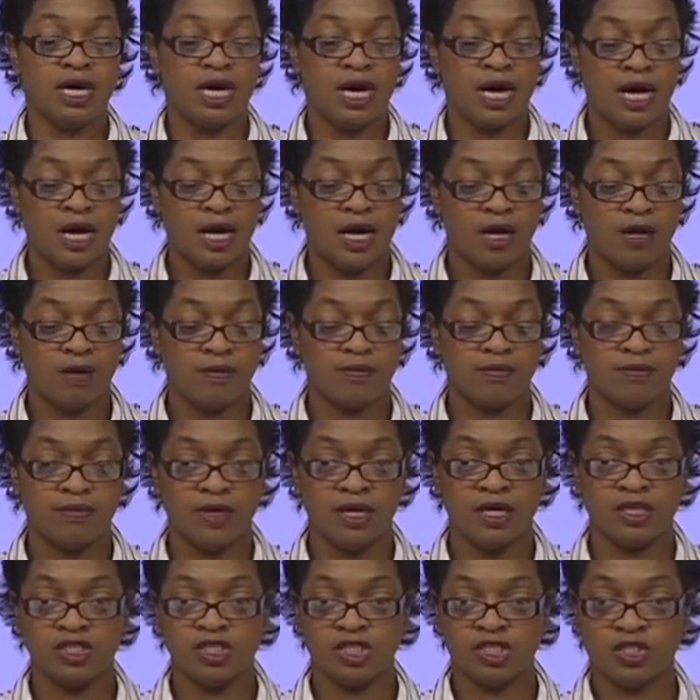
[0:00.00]

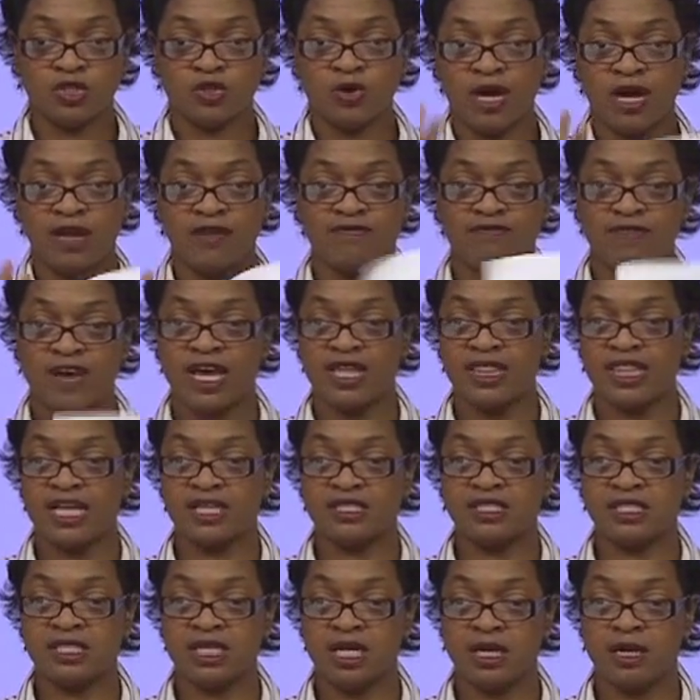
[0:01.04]
and just try and find
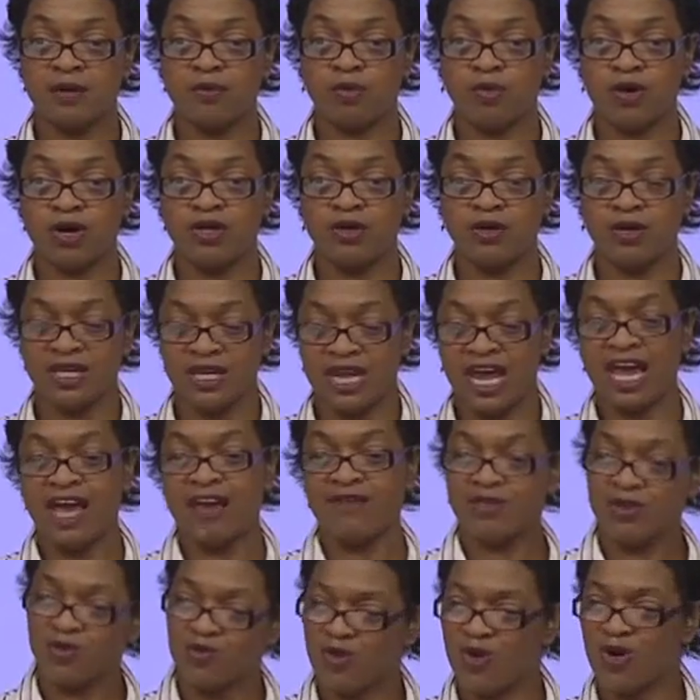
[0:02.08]
that setup where you can
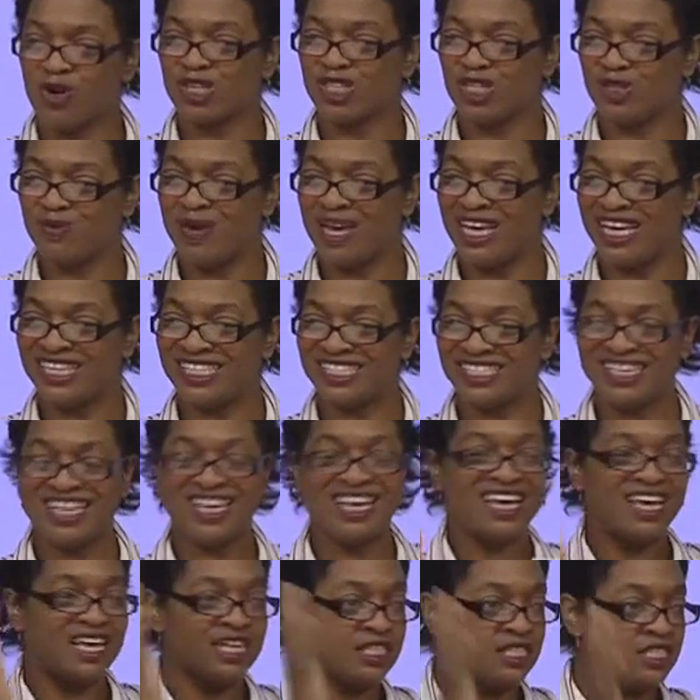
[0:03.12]
have the workspace
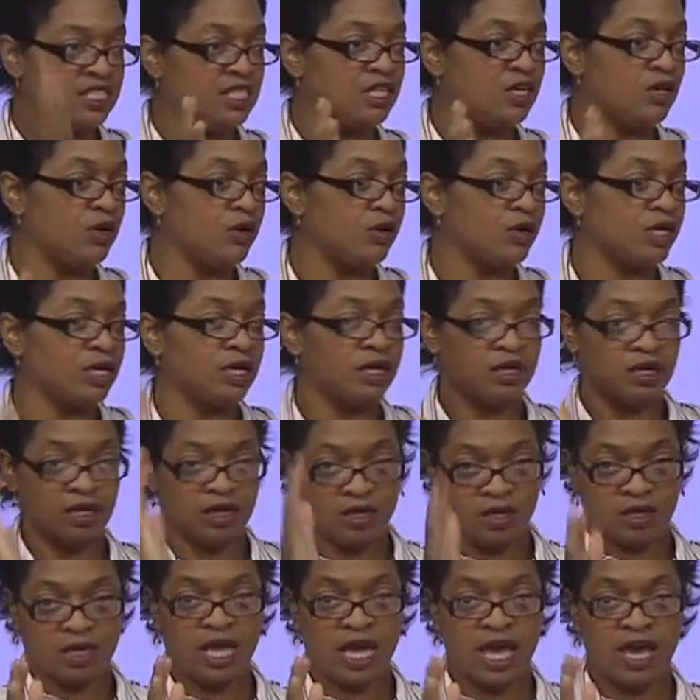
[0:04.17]
and still
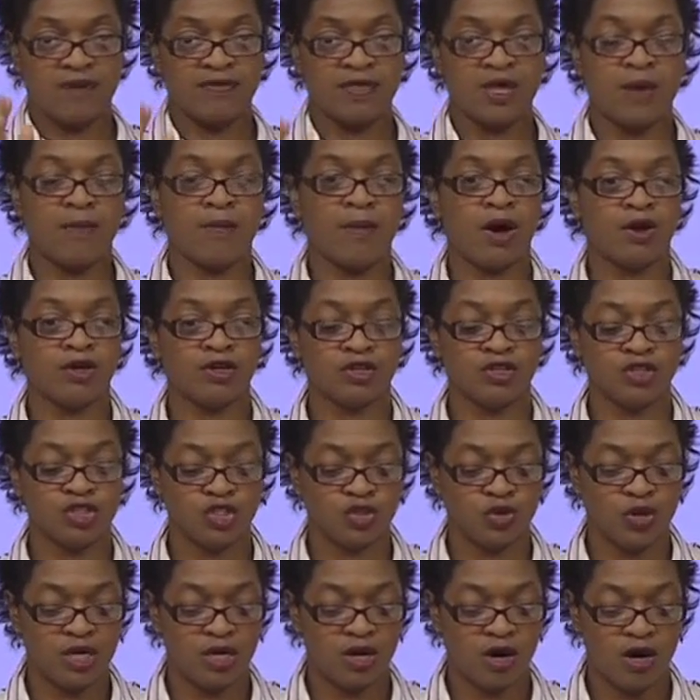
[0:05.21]
have that monitor
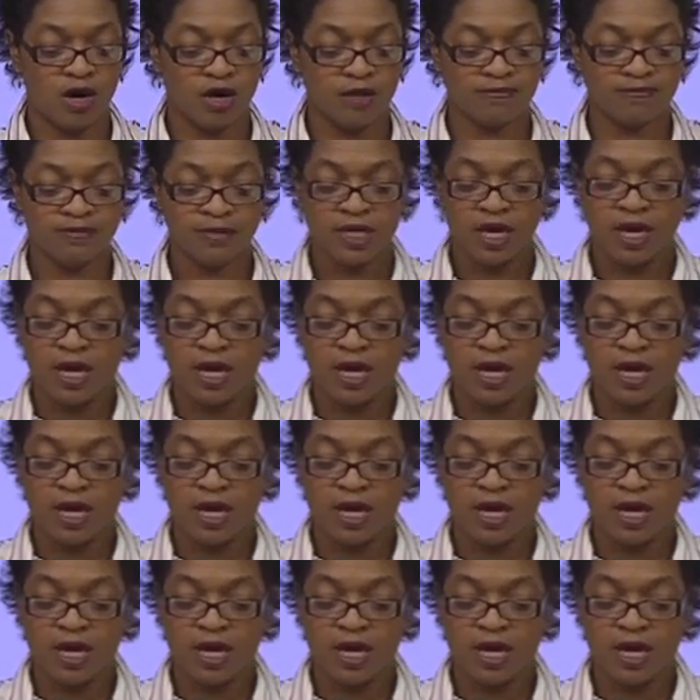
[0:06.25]
on.